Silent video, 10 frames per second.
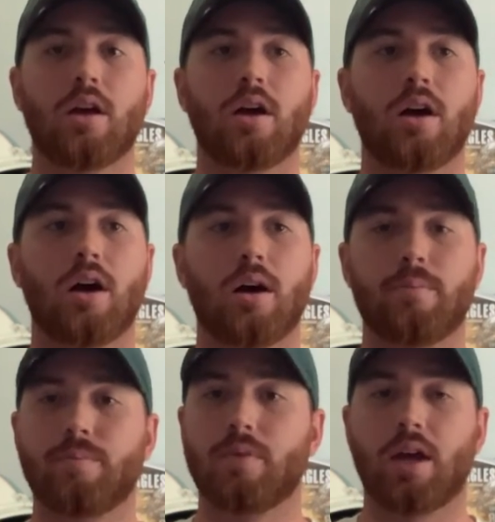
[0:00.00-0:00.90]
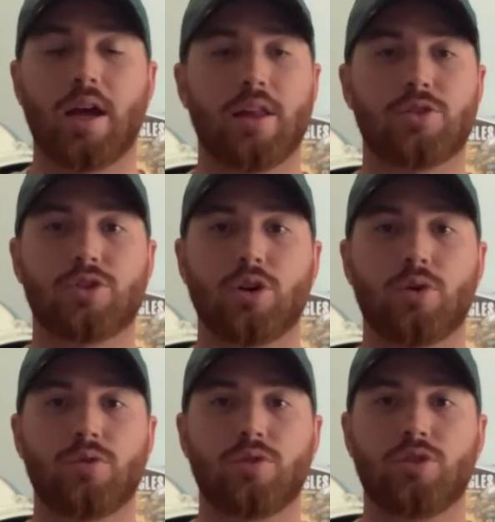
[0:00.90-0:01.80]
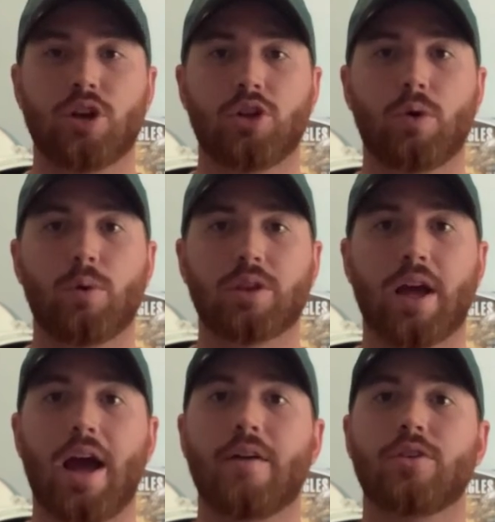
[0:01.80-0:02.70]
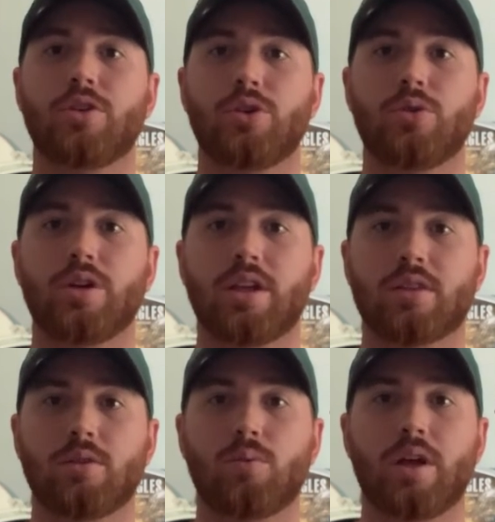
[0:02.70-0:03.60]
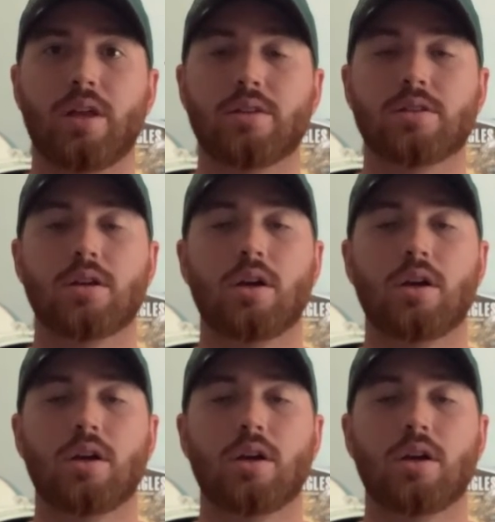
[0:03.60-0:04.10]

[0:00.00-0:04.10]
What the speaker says: And so they're doing what they have to do to get the wins.